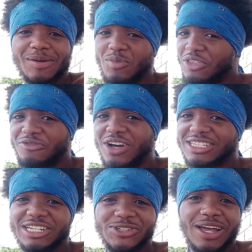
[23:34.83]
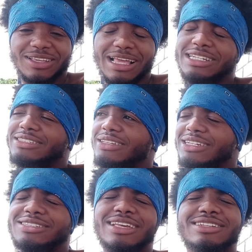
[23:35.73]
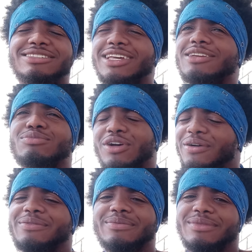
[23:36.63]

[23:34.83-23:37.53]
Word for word: Motherfuckers ain't trying to. It's it's it's deep, bro.